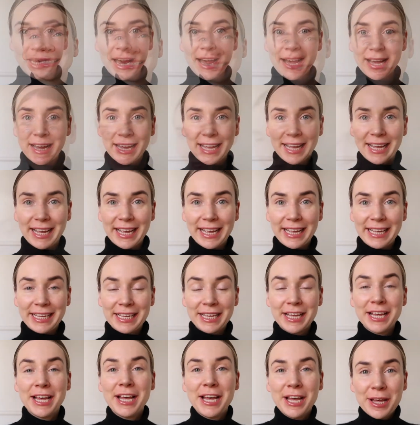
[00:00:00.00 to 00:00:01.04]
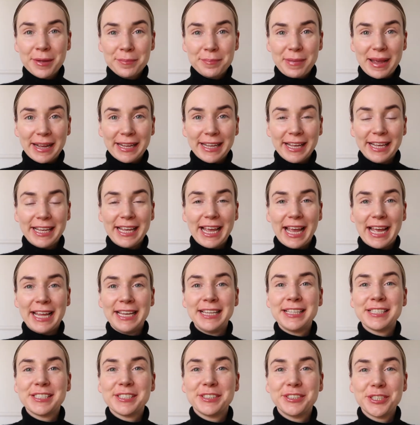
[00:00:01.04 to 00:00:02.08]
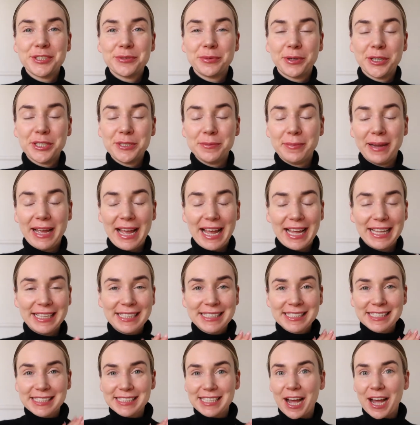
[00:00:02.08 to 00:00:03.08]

Hi, back again, so I just washed my hands.